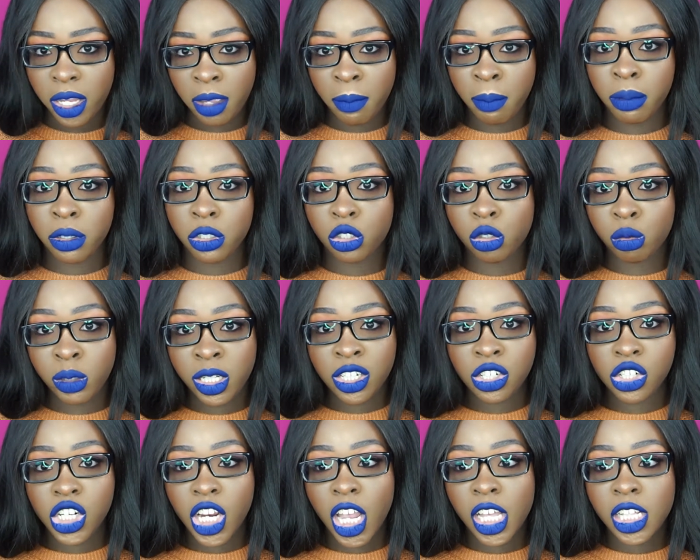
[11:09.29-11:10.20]

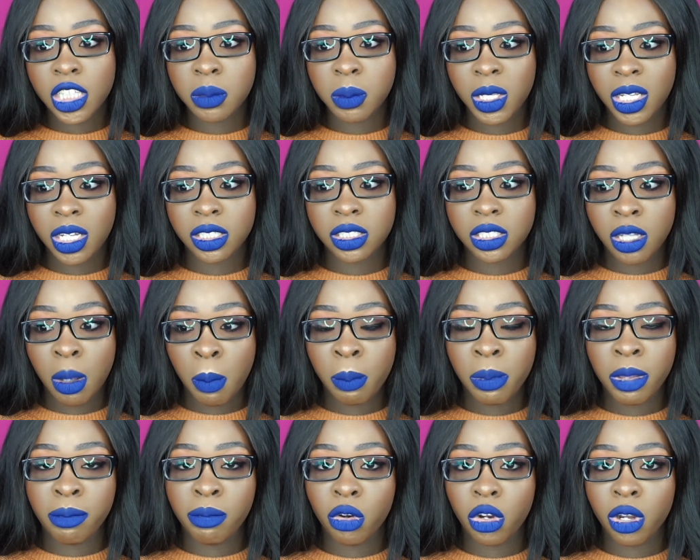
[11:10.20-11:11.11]
in-between shades because some
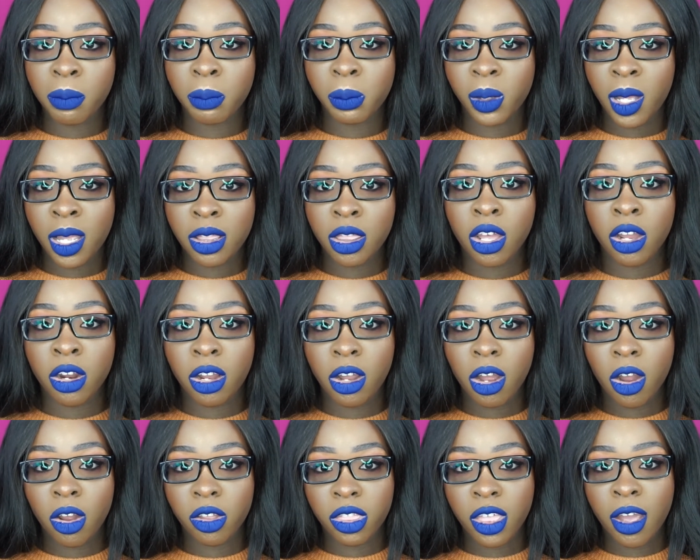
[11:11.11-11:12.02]
people complain there
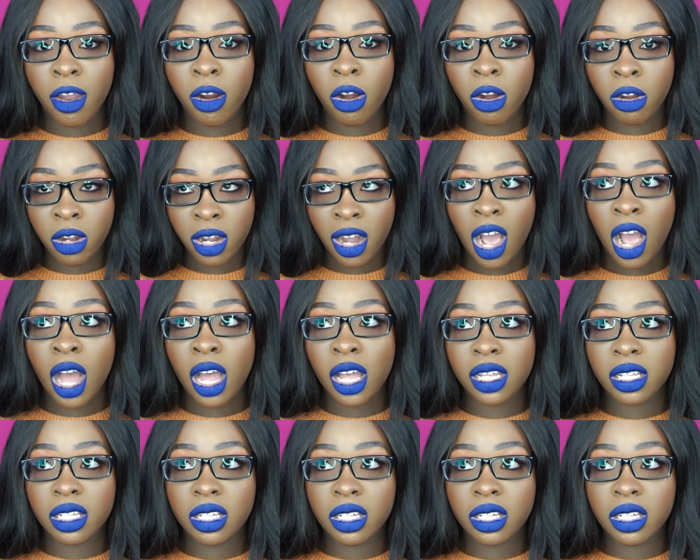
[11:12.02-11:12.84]
are not